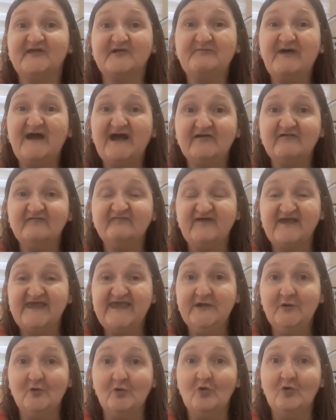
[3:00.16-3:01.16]
they're part of
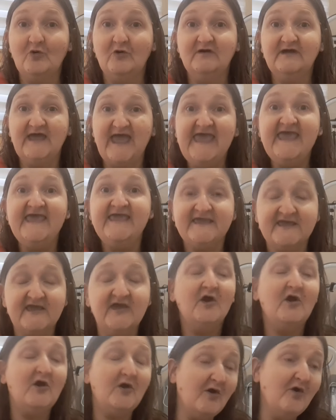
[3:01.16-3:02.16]
AO.
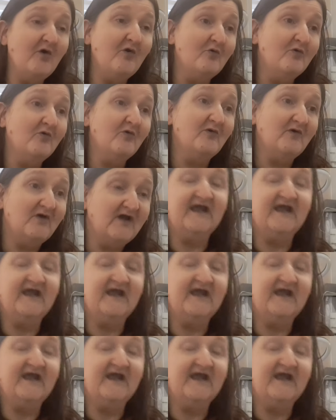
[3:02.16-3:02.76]
AO,